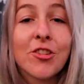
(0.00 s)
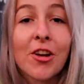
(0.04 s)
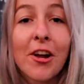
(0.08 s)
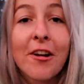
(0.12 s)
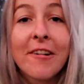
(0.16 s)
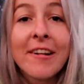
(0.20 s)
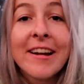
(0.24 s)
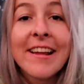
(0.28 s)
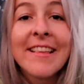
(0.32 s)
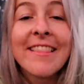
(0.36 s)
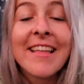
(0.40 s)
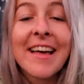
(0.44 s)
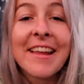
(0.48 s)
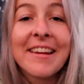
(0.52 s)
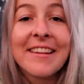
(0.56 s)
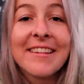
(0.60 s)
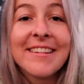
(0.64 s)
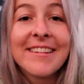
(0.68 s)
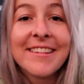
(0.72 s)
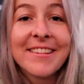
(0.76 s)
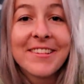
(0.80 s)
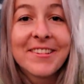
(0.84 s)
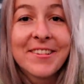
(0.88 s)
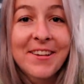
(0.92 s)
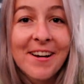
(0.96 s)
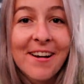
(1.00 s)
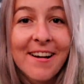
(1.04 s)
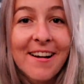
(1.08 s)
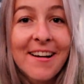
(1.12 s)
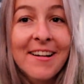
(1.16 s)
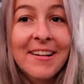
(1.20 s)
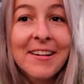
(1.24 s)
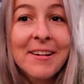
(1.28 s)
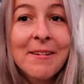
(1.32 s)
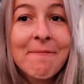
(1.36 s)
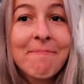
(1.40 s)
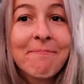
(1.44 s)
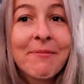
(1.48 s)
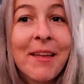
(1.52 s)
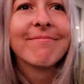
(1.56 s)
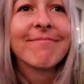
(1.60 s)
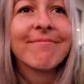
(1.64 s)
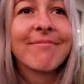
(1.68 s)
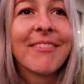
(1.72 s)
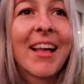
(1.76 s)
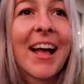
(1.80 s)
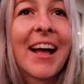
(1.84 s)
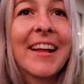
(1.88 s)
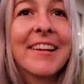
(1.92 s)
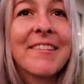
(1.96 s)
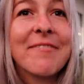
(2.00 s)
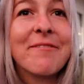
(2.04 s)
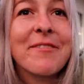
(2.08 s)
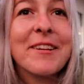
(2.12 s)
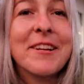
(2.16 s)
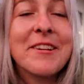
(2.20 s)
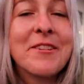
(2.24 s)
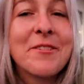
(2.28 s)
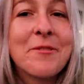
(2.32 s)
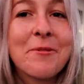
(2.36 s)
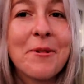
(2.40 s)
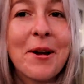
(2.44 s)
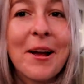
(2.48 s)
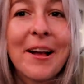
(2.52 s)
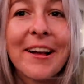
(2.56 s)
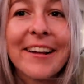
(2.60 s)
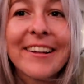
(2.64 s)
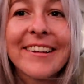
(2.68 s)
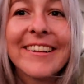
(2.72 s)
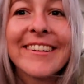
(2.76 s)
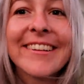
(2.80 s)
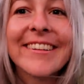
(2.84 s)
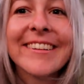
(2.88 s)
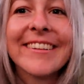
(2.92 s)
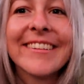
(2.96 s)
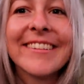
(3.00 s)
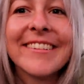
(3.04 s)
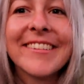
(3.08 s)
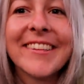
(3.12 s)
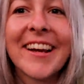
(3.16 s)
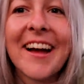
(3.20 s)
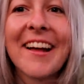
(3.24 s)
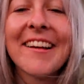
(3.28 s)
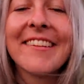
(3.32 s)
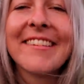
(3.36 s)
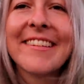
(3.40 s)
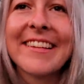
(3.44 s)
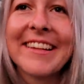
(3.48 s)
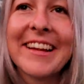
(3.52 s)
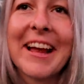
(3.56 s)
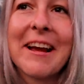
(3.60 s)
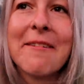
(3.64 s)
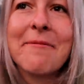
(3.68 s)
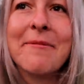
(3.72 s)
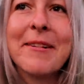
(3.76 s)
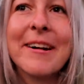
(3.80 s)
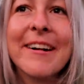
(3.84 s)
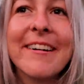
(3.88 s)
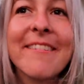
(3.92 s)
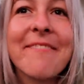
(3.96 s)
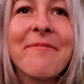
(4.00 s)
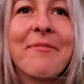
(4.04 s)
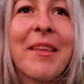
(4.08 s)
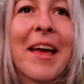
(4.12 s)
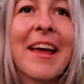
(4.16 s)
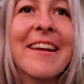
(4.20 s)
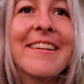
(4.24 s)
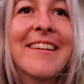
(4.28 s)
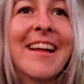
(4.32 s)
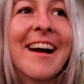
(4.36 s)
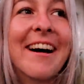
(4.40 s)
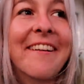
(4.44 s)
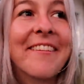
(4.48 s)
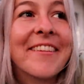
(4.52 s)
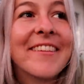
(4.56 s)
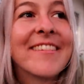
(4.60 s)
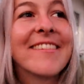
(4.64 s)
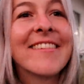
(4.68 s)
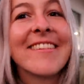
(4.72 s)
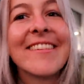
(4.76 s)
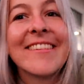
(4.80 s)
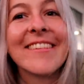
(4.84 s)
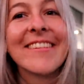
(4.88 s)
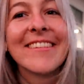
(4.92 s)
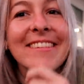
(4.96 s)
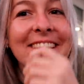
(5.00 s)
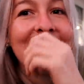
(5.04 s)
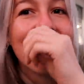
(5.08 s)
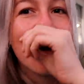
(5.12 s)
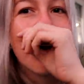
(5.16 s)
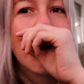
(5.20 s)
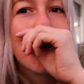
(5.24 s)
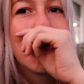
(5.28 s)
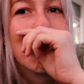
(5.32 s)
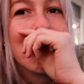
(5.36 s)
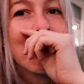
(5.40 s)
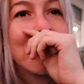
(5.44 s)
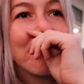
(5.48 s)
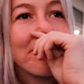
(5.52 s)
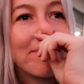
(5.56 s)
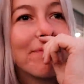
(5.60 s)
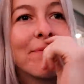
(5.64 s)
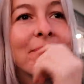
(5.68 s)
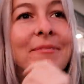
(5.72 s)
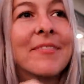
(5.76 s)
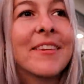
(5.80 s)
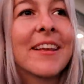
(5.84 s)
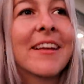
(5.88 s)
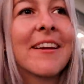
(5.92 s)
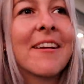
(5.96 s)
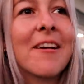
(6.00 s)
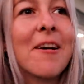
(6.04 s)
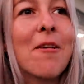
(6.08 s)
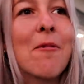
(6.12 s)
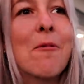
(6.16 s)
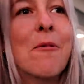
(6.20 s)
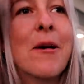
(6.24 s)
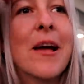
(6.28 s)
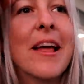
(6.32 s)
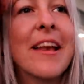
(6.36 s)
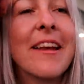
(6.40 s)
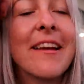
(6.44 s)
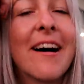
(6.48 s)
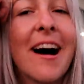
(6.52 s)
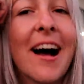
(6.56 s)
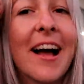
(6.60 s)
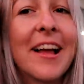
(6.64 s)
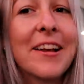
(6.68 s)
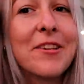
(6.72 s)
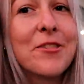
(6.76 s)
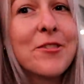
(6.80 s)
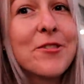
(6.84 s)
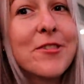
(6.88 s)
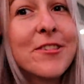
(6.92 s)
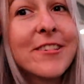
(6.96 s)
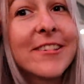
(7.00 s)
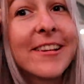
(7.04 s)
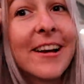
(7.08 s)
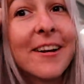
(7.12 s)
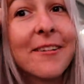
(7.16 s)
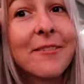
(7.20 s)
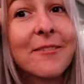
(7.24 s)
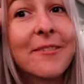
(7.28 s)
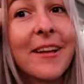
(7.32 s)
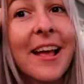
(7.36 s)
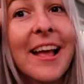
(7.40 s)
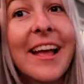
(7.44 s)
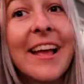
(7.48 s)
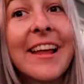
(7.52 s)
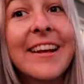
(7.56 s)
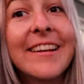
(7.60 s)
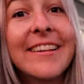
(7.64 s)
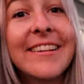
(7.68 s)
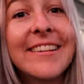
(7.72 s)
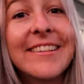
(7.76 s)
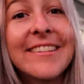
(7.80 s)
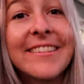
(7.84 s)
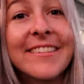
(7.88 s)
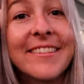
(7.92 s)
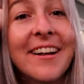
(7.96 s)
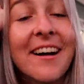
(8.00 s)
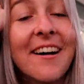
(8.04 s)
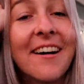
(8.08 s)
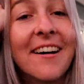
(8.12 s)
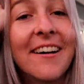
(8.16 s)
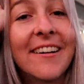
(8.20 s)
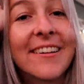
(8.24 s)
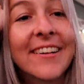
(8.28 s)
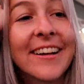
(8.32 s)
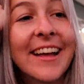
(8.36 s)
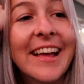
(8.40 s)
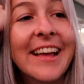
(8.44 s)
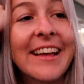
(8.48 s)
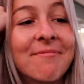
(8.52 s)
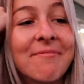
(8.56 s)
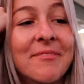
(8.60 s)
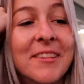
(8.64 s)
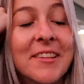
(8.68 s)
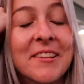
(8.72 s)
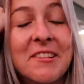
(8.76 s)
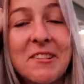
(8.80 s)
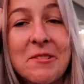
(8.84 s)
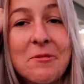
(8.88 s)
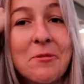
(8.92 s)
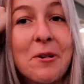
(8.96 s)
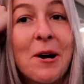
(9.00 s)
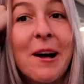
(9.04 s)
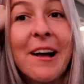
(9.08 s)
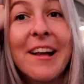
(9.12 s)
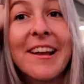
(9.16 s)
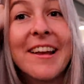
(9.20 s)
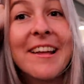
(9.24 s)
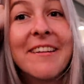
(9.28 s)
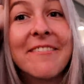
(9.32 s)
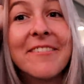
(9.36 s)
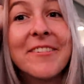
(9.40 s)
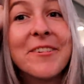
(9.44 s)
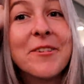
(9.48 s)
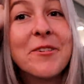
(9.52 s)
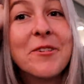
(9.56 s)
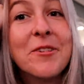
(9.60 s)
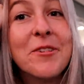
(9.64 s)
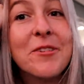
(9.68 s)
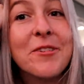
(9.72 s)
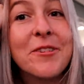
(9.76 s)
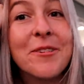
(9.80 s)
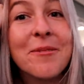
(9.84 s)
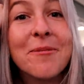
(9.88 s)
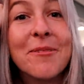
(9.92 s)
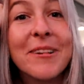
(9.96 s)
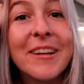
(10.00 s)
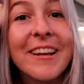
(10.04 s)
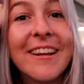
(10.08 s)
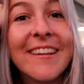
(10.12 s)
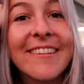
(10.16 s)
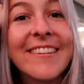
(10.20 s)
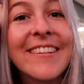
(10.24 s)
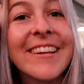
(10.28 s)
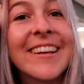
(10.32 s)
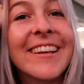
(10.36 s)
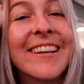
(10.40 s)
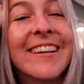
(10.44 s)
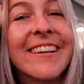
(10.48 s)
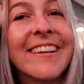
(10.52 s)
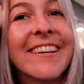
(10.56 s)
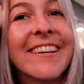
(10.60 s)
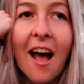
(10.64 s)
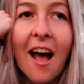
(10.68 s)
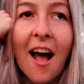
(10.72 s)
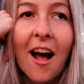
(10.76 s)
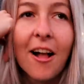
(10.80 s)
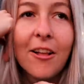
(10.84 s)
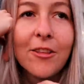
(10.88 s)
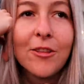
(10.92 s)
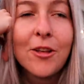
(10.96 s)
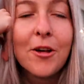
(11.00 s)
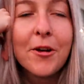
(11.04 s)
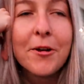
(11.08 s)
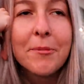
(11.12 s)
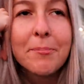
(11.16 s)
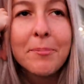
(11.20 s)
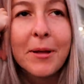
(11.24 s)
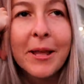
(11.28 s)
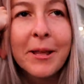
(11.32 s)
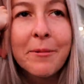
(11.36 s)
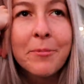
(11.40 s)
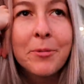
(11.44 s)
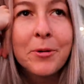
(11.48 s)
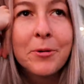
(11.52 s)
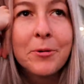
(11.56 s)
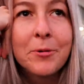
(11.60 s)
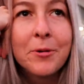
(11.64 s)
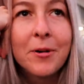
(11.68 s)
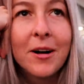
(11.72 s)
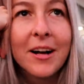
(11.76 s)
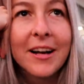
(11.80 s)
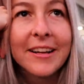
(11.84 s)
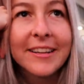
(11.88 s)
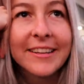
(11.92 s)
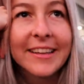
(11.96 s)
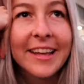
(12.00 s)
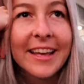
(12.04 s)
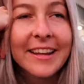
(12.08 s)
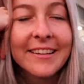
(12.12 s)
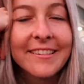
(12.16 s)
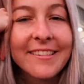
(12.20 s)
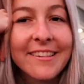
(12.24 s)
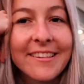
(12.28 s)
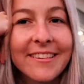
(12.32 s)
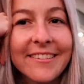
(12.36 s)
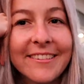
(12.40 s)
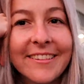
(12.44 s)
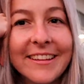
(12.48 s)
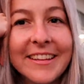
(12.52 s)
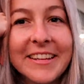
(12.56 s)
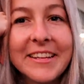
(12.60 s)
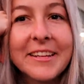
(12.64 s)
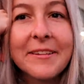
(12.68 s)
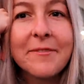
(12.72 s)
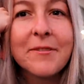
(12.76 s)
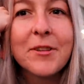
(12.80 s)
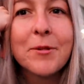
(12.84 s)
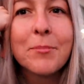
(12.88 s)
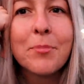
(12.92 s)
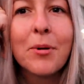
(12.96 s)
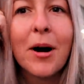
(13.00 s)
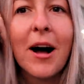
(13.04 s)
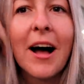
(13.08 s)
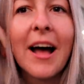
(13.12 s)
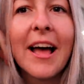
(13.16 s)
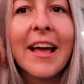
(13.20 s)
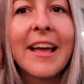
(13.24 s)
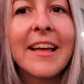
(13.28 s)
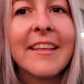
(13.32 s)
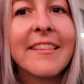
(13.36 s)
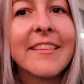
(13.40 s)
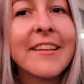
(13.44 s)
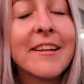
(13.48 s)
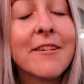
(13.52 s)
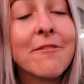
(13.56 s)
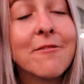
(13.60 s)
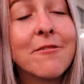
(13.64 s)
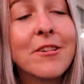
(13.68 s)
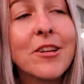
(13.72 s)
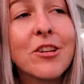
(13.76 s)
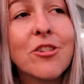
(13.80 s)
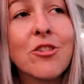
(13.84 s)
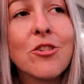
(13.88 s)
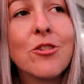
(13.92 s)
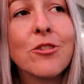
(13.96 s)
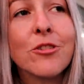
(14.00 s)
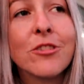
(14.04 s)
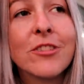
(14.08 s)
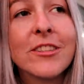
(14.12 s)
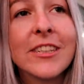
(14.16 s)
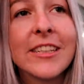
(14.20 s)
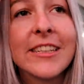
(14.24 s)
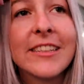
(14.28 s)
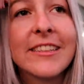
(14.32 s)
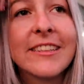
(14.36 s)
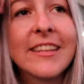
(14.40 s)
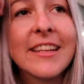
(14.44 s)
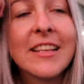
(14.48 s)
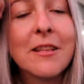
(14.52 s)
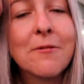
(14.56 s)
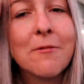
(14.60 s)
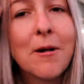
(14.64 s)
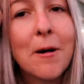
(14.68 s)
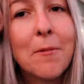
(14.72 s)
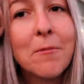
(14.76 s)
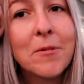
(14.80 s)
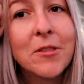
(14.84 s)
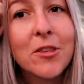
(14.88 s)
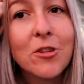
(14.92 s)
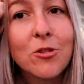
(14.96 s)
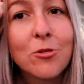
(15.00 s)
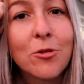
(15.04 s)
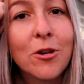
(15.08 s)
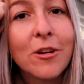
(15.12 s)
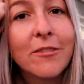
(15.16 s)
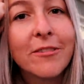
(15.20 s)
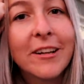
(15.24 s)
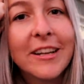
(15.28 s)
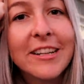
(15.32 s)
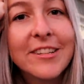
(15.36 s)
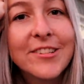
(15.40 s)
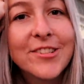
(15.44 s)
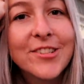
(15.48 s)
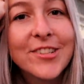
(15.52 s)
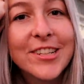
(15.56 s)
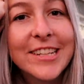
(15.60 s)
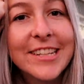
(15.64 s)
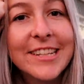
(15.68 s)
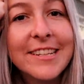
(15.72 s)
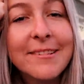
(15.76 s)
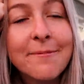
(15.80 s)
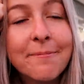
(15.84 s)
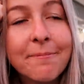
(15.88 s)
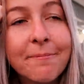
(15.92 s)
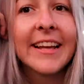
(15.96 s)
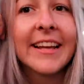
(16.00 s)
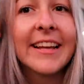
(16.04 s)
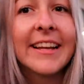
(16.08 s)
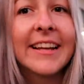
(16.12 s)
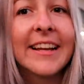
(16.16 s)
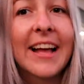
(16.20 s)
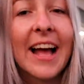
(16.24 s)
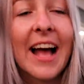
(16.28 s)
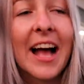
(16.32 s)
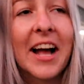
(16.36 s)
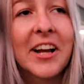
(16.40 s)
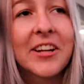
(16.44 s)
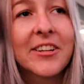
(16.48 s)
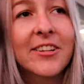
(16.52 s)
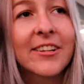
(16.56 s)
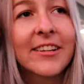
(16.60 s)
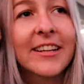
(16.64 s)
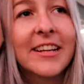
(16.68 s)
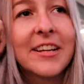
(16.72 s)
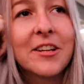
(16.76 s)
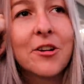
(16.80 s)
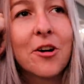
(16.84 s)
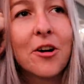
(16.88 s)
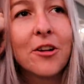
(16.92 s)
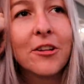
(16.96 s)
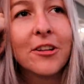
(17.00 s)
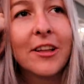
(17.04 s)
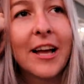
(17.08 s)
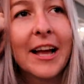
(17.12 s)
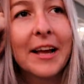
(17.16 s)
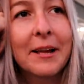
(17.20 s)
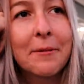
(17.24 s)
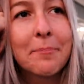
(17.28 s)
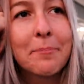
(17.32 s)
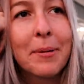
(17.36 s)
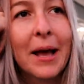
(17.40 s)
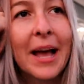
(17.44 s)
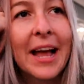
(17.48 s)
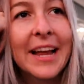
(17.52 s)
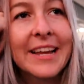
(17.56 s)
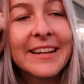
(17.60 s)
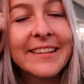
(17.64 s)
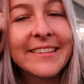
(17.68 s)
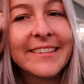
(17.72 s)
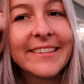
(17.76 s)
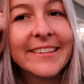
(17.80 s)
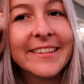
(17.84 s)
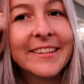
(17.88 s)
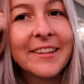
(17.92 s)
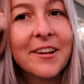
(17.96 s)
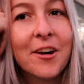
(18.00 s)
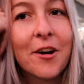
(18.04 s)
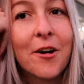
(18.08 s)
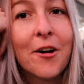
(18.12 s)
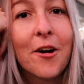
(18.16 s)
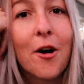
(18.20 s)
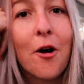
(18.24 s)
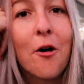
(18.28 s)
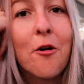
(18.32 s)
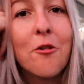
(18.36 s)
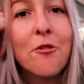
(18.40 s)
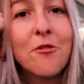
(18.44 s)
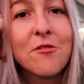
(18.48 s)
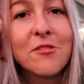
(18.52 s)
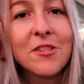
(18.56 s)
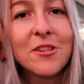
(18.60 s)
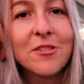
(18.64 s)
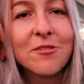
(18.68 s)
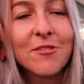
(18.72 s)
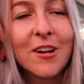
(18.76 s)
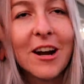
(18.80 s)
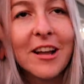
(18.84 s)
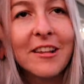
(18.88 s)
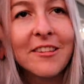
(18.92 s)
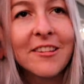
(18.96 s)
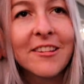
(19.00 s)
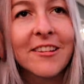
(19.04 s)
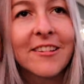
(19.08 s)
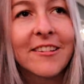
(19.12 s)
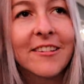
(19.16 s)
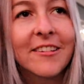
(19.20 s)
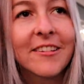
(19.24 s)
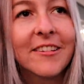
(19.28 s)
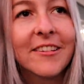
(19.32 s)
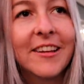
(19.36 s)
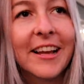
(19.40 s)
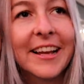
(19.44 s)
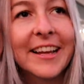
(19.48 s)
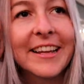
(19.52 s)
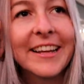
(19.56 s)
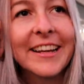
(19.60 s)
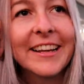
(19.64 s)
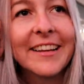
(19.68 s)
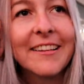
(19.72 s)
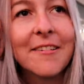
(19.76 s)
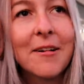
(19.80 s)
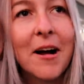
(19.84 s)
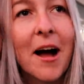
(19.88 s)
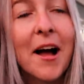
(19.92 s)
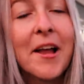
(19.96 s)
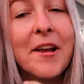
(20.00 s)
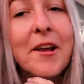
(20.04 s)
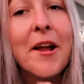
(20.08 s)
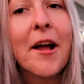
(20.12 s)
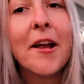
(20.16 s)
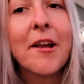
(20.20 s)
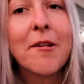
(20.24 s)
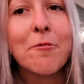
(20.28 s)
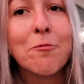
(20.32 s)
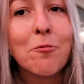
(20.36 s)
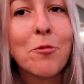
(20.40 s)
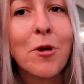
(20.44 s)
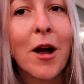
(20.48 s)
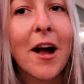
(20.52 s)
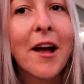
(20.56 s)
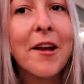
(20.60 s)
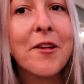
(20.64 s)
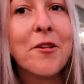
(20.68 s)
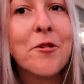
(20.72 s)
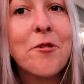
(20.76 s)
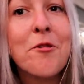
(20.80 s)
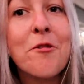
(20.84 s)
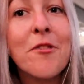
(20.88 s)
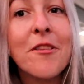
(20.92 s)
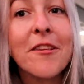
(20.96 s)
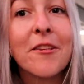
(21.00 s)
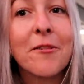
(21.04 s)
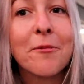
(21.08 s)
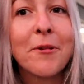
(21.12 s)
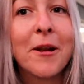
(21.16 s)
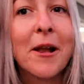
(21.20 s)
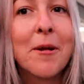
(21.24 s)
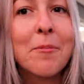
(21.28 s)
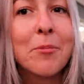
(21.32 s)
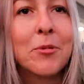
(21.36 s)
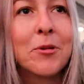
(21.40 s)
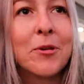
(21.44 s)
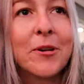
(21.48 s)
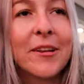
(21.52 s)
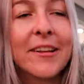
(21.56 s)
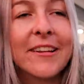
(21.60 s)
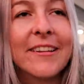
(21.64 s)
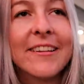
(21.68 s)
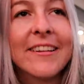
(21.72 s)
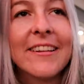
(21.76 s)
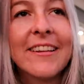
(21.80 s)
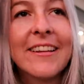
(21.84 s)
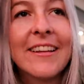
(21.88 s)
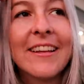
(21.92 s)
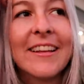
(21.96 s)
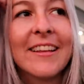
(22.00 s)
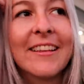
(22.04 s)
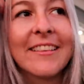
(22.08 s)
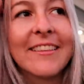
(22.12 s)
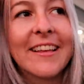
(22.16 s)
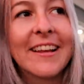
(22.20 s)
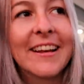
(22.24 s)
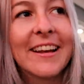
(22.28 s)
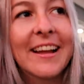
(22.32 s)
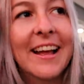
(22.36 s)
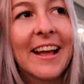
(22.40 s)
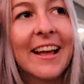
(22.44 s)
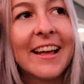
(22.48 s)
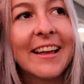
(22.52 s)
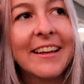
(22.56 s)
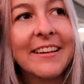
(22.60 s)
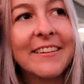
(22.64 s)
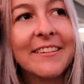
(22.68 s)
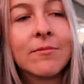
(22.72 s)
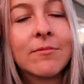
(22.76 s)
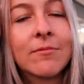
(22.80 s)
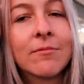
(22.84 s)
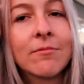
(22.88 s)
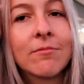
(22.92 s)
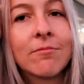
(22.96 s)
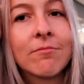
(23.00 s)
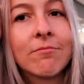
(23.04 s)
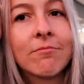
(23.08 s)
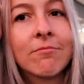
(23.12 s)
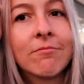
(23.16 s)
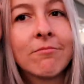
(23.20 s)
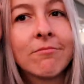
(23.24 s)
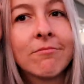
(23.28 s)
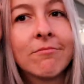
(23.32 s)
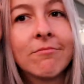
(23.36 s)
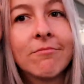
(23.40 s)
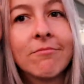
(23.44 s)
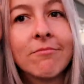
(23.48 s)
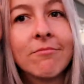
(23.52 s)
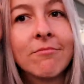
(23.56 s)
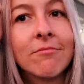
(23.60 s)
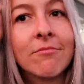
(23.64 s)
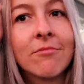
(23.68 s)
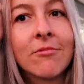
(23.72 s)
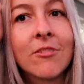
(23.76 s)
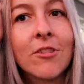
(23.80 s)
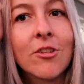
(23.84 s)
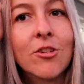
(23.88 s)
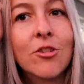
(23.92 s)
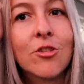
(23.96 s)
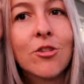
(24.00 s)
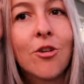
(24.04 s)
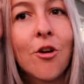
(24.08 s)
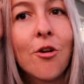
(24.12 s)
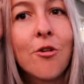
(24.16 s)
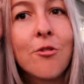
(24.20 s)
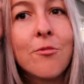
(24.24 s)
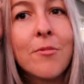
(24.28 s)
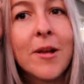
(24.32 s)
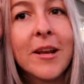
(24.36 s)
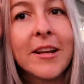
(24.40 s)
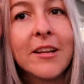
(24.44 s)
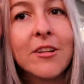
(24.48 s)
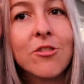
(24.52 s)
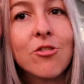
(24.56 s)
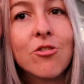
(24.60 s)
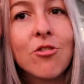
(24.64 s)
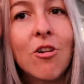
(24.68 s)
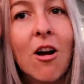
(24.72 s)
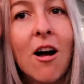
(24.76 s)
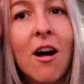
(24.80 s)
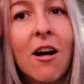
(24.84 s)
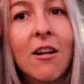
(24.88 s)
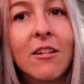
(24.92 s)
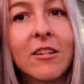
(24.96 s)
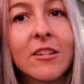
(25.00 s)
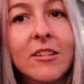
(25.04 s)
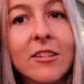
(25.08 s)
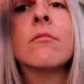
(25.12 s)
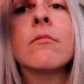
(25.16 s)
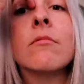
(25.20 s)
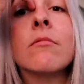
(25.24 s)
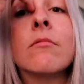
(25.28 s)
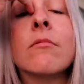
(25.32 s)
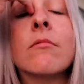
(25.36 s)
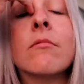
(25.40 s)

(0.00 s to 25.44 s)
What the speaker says: Sorry that it is dark. I'd finished work, charged the camera, and now this is the time when I do stuff and it's dark. This is why I never do YouTube videos. A lot of people get deceived by the original 60, the one with the 12HT. It actually got like painted over the rust. Like I knew this when I bought it, that it had so many trucks.